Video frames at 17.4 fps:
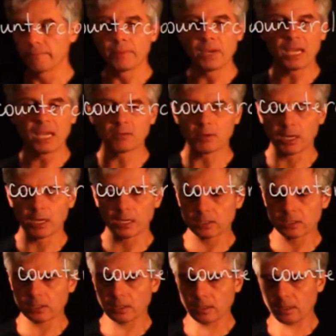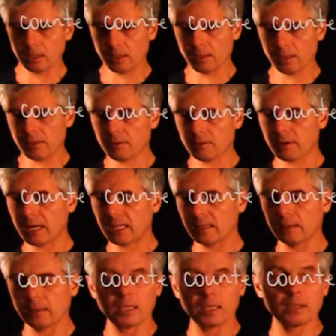matrix in the
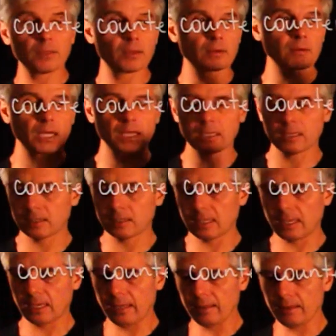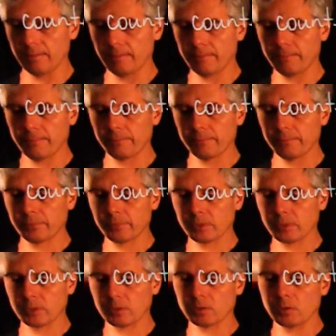right-hand side.
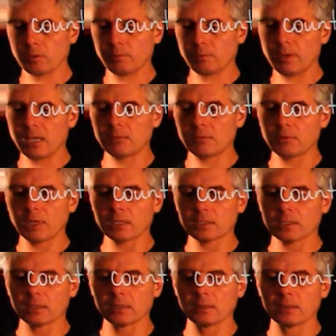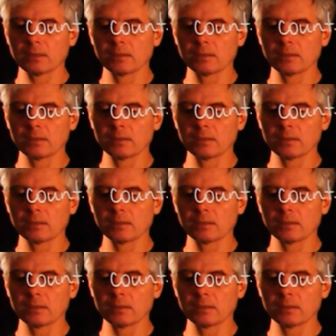So matrix